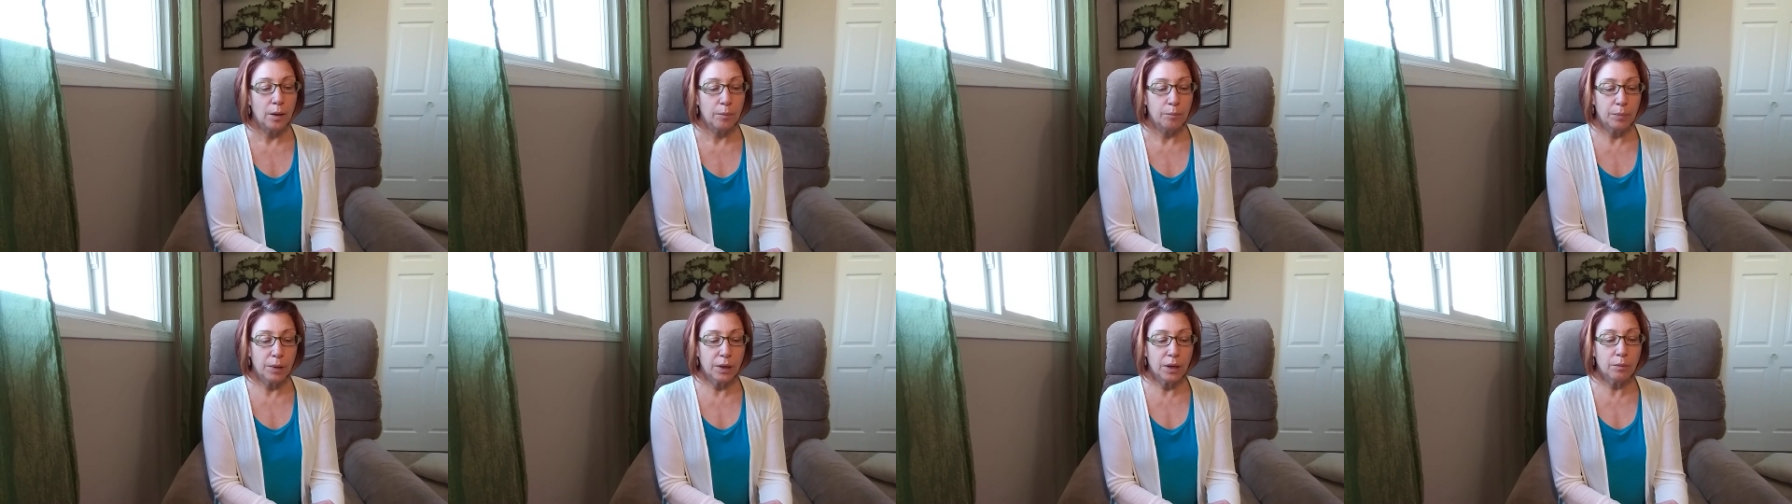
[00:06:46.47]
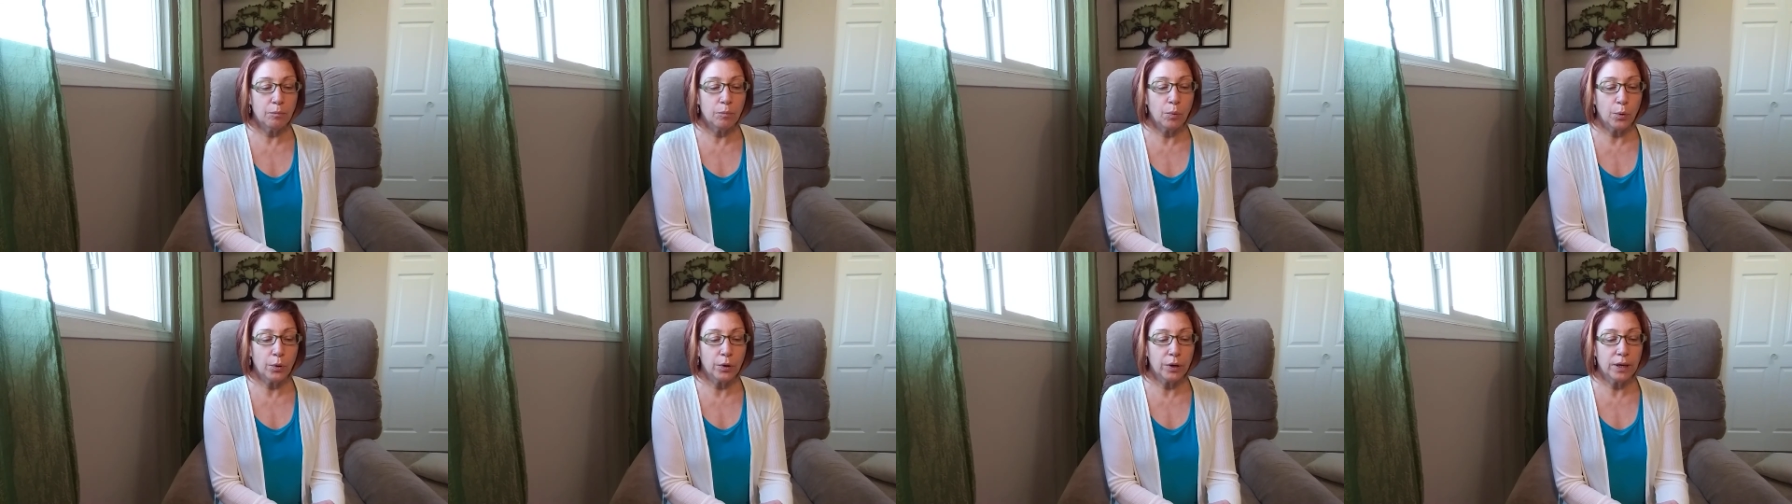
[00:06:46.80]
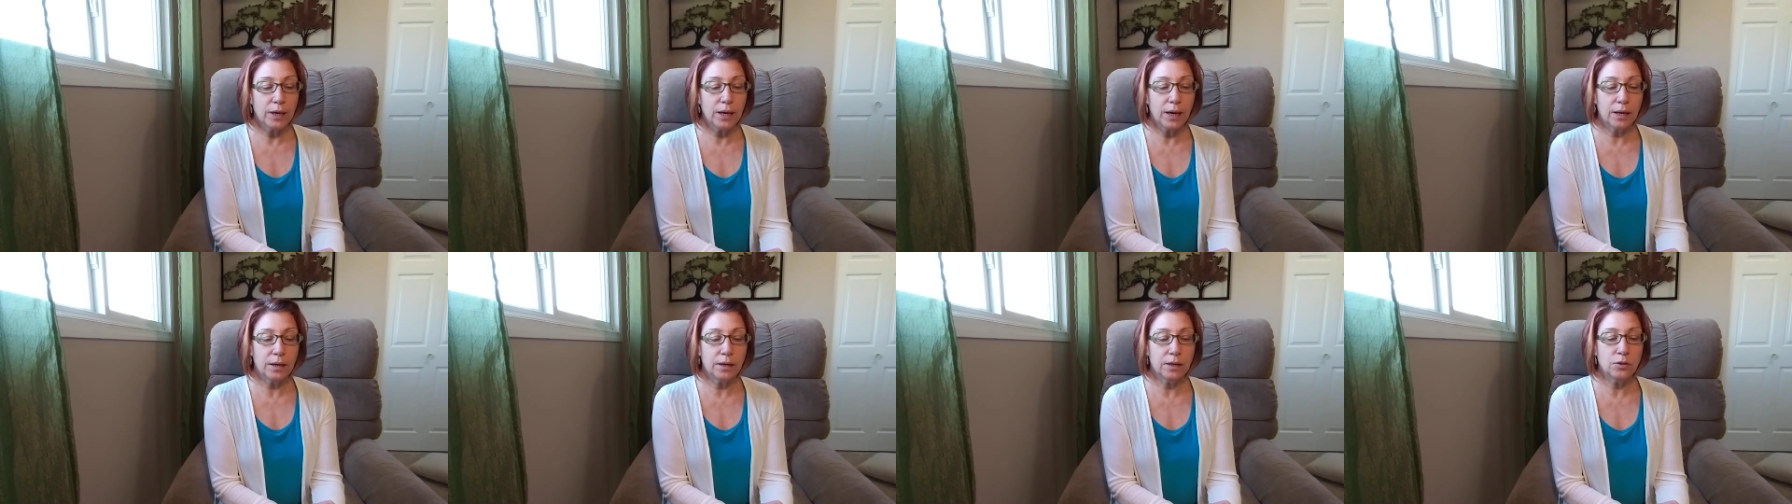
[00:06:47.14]
Being born
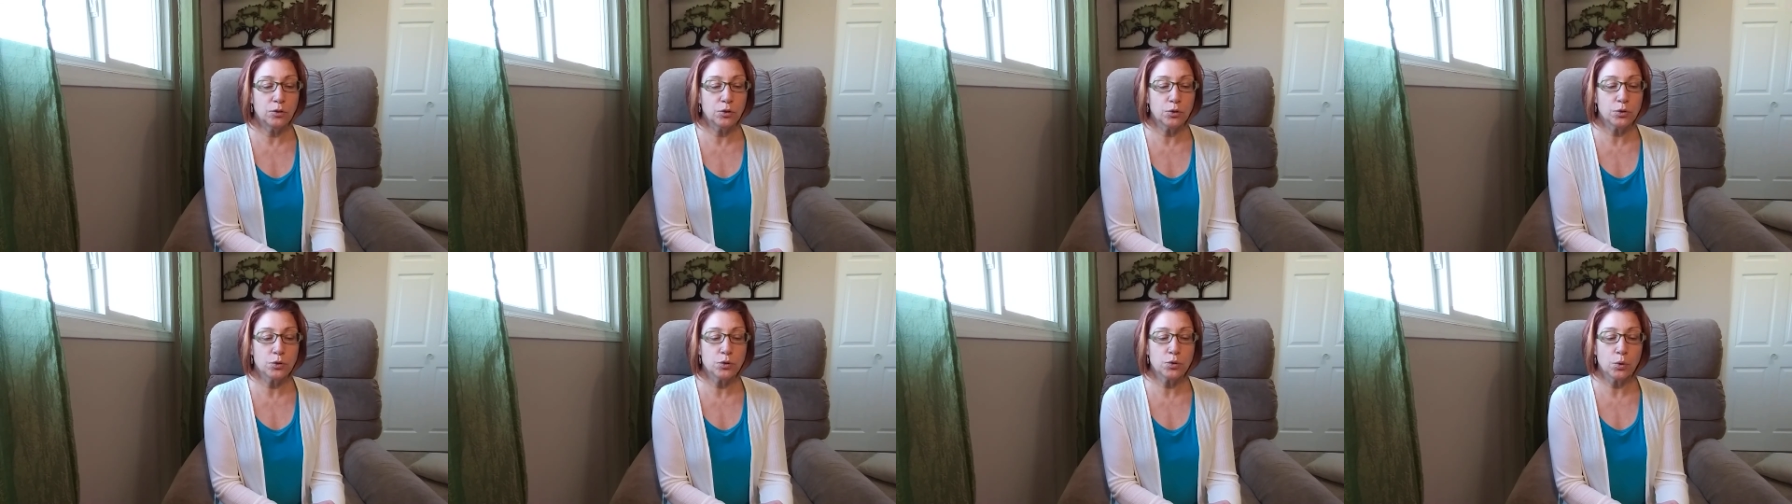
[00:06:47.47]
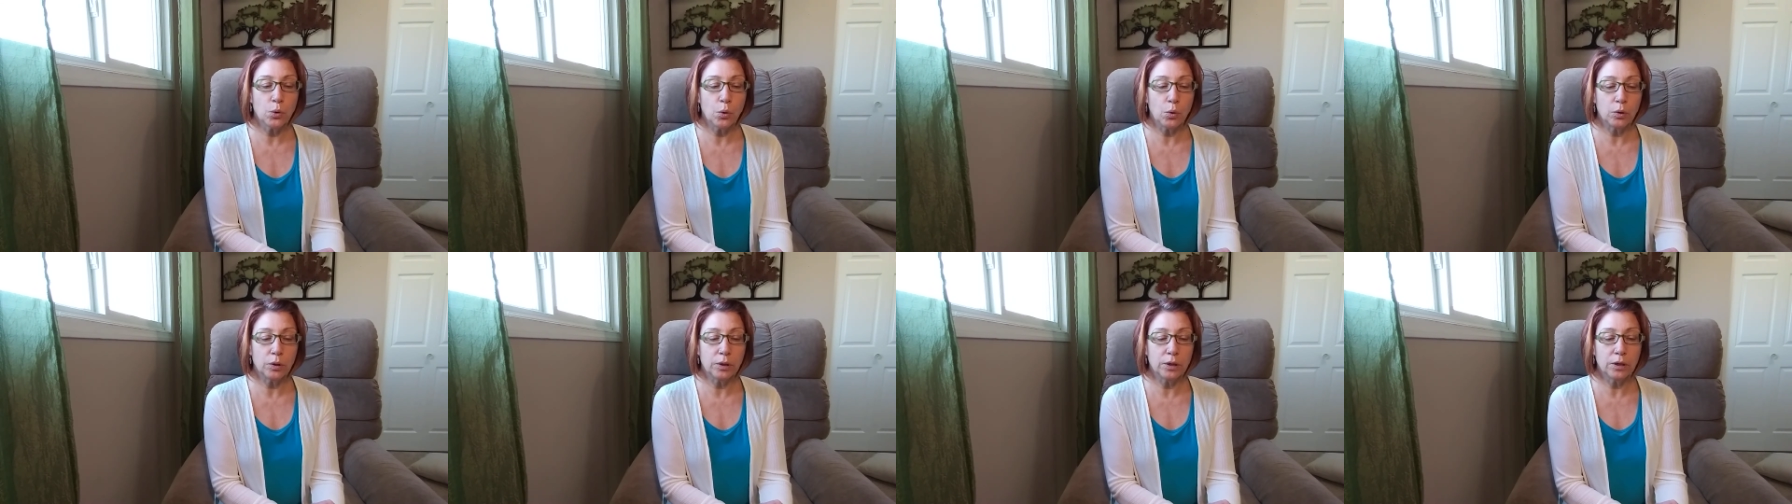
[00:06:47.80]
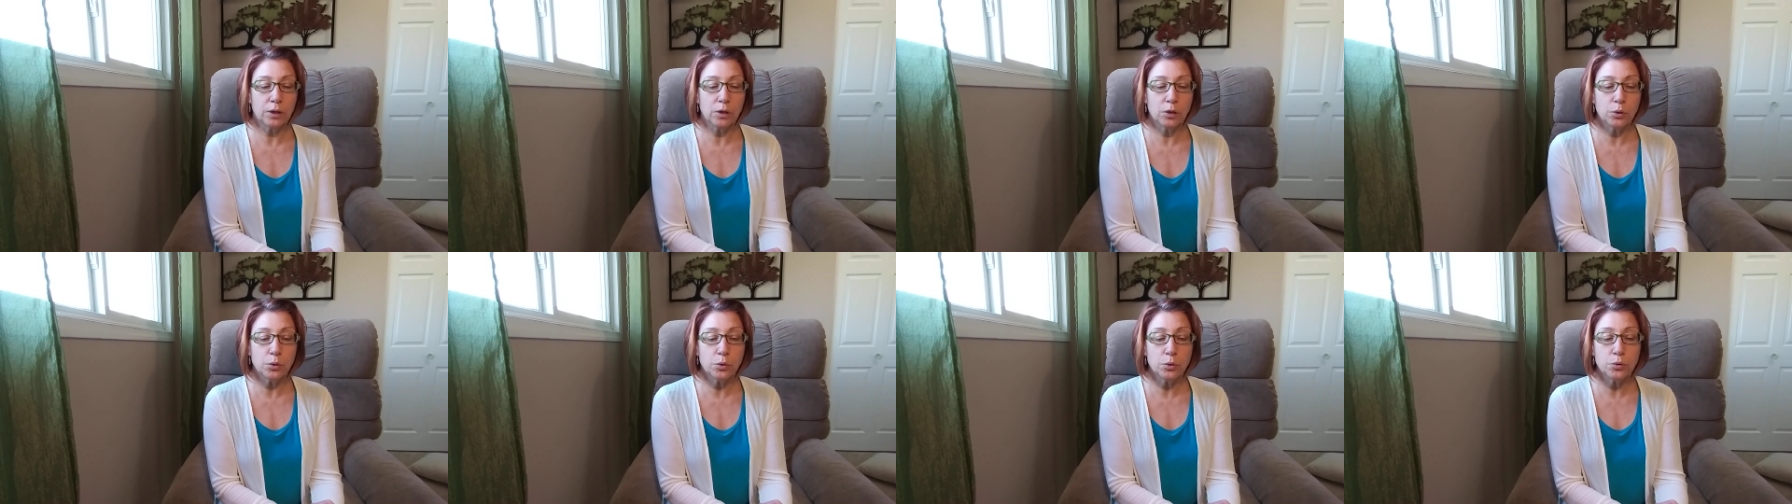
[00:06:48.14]
again in your soul
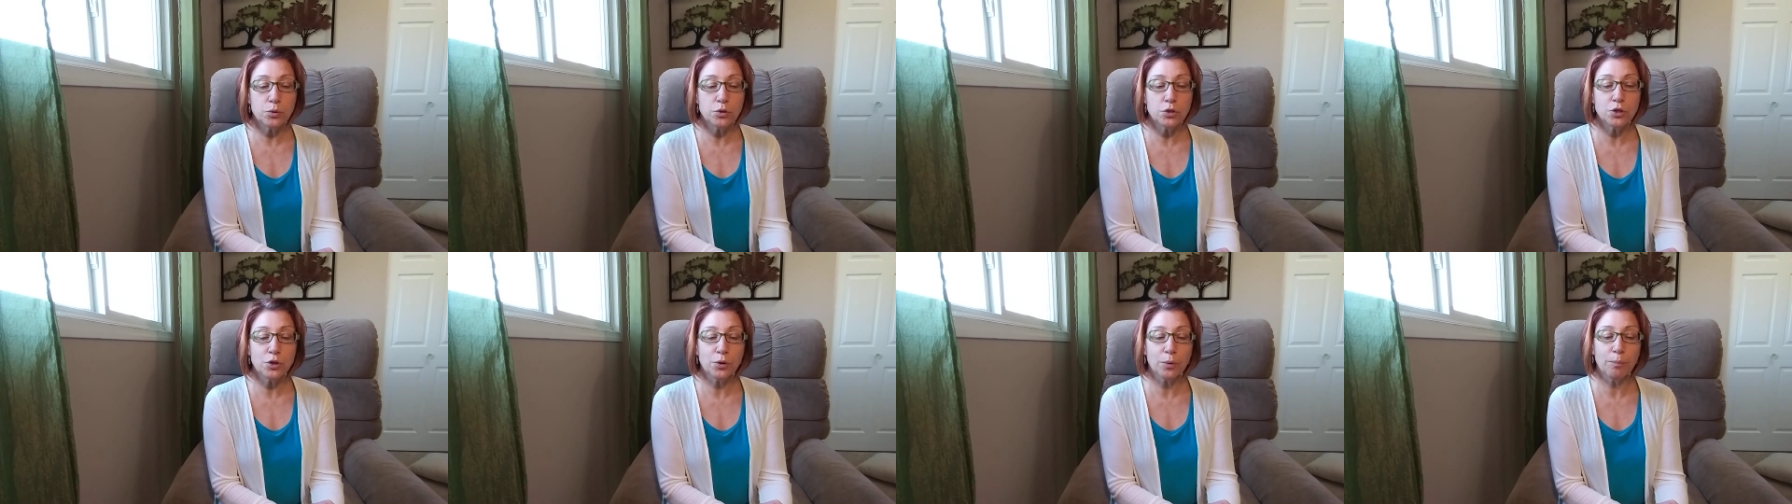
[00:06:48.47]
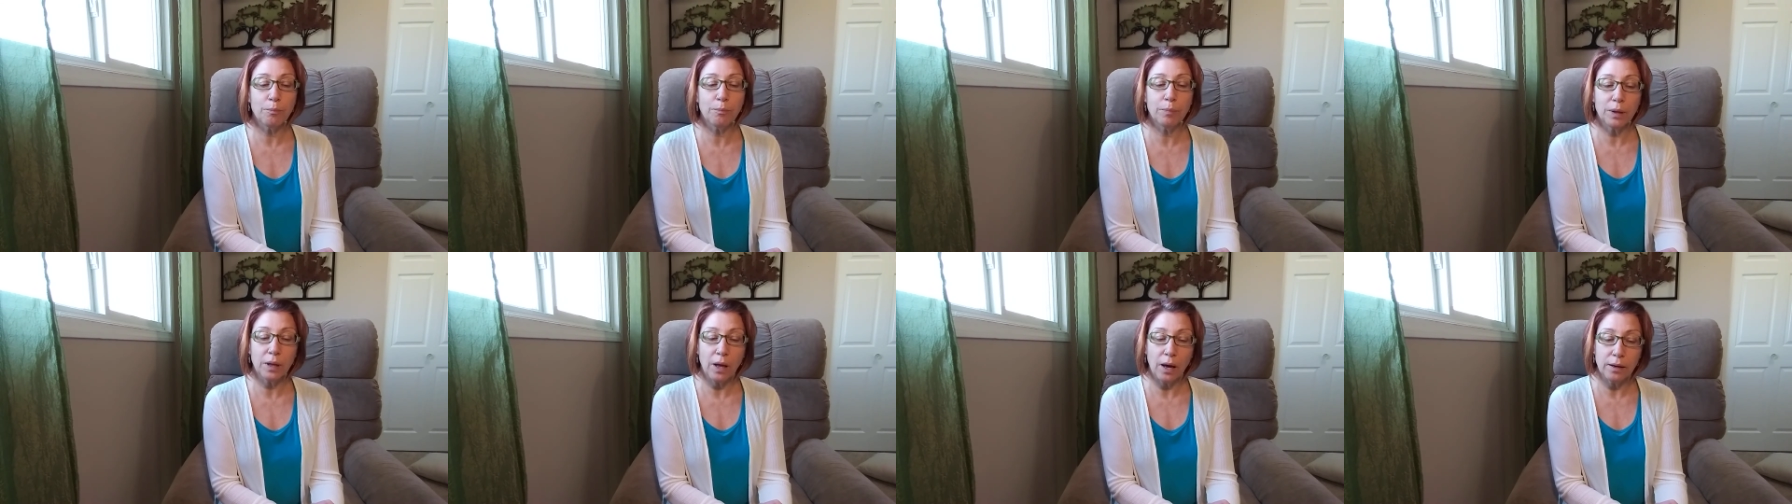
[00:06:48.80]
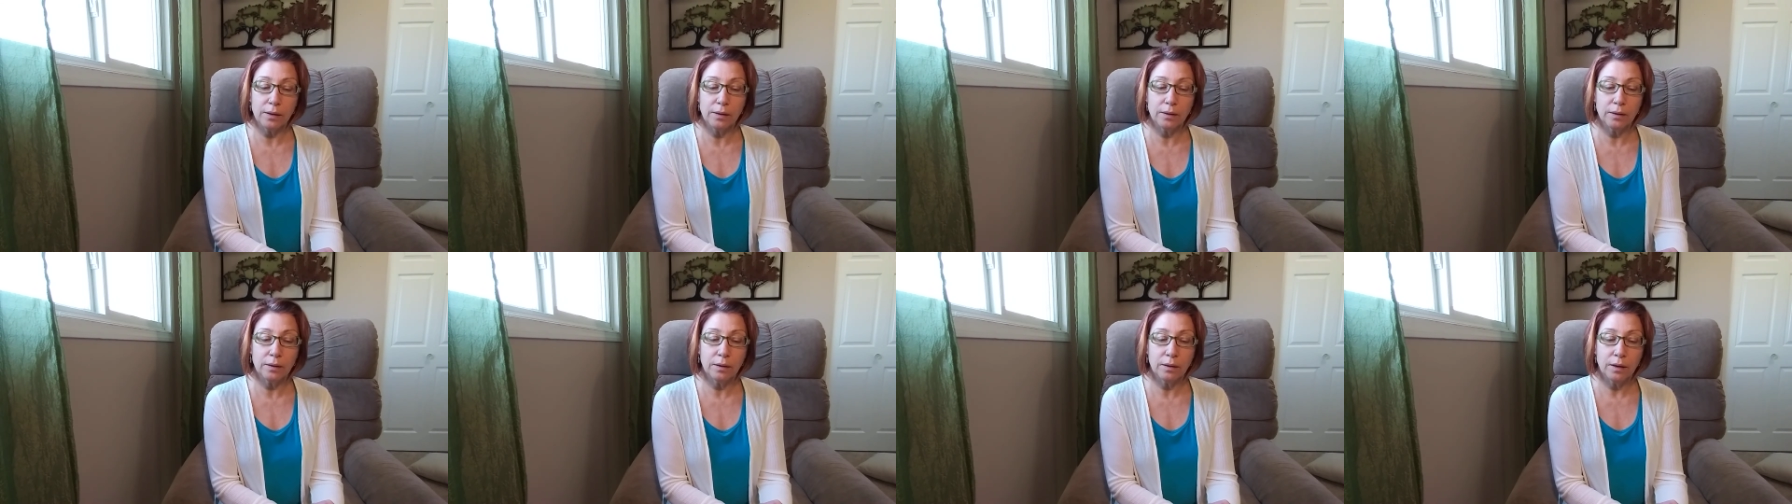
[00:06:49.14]
includes your
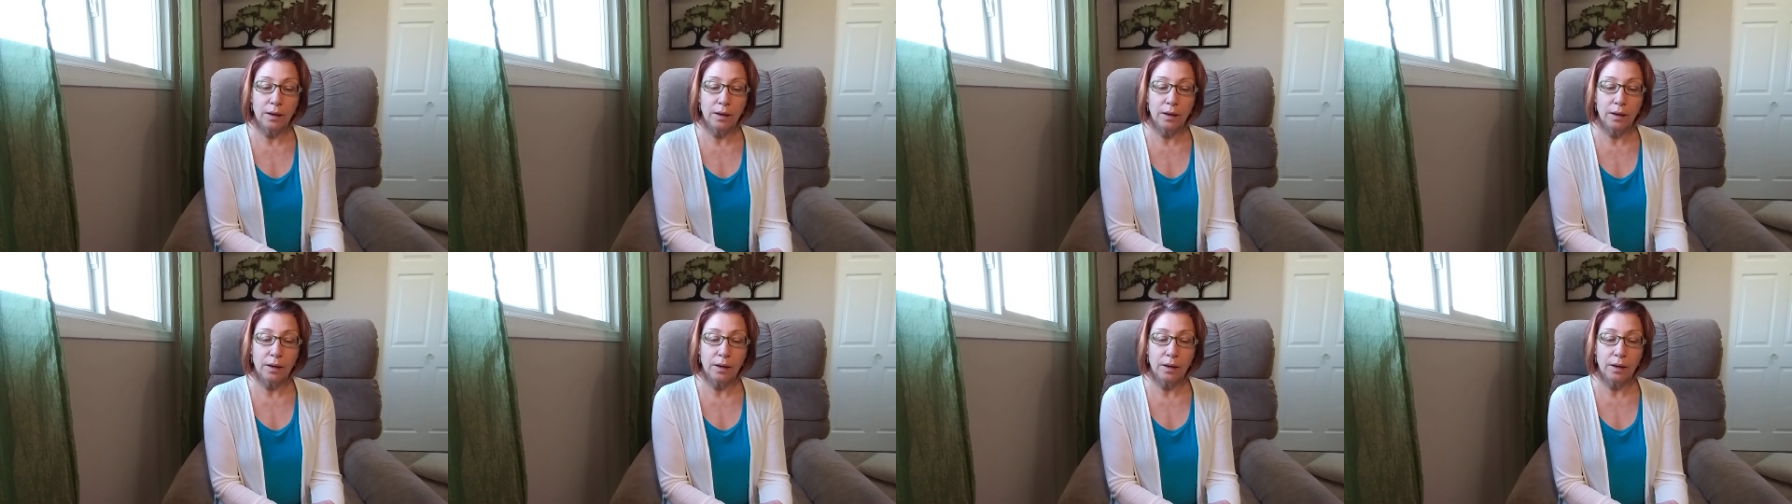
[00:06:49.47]
blood